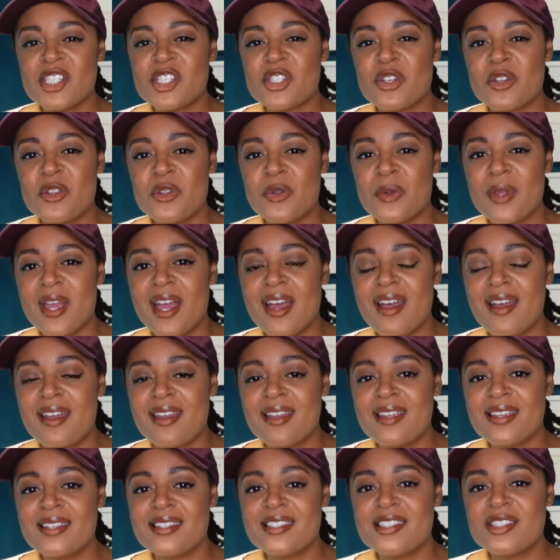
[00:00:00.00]
show you
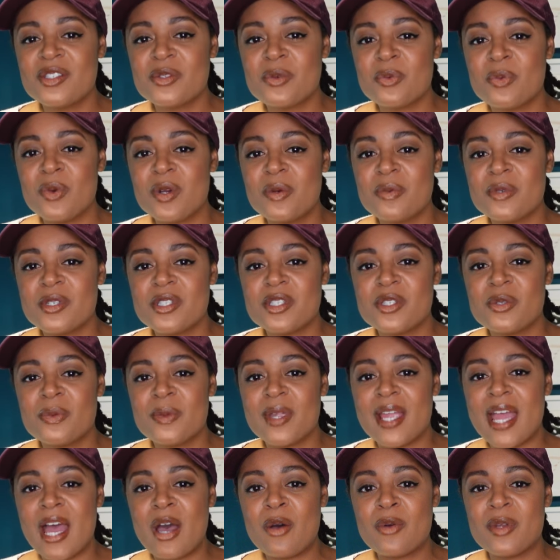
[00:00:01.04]
guys what we're
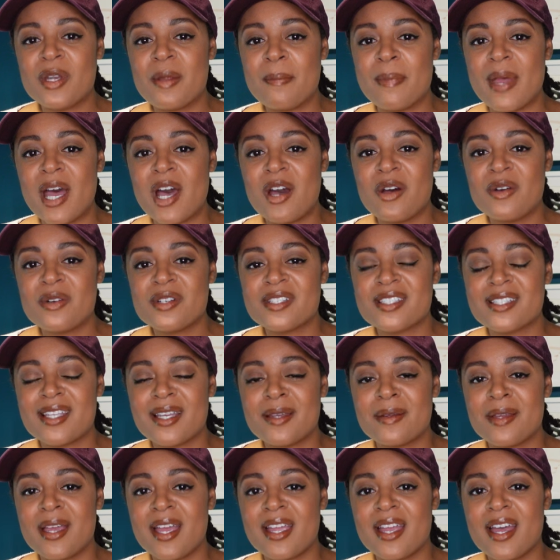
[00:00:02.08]
doing out and about, because
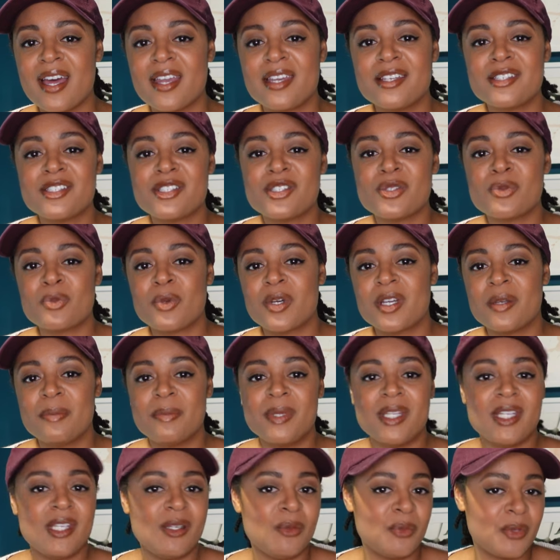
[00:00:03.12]
I kind of just want to
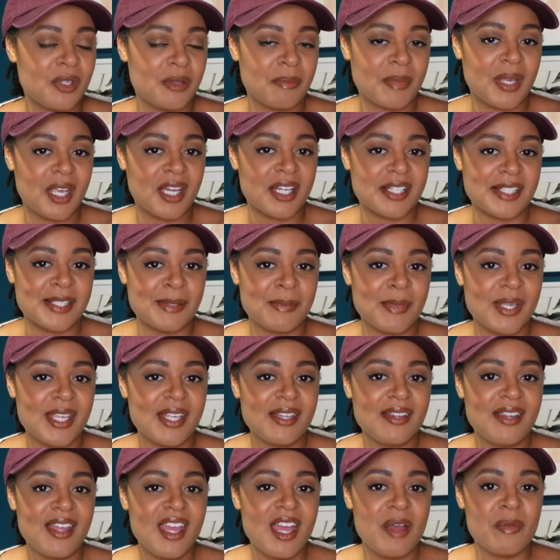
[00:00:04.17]
be with my
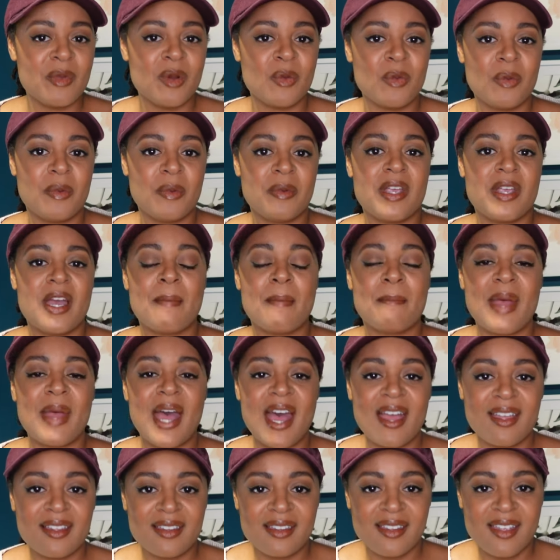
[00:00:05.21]
husband. But when we come
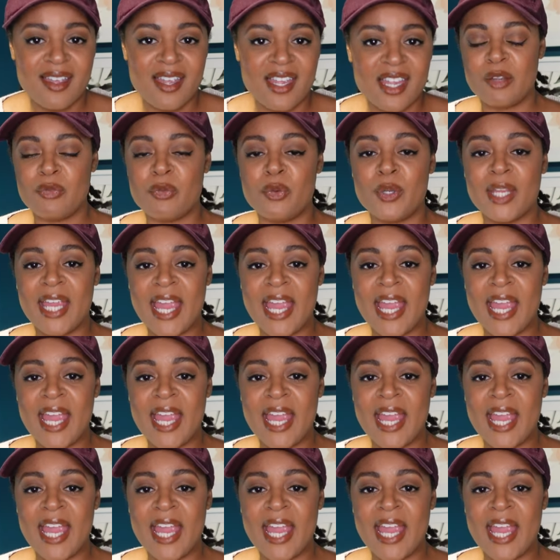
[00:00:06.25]
back, if we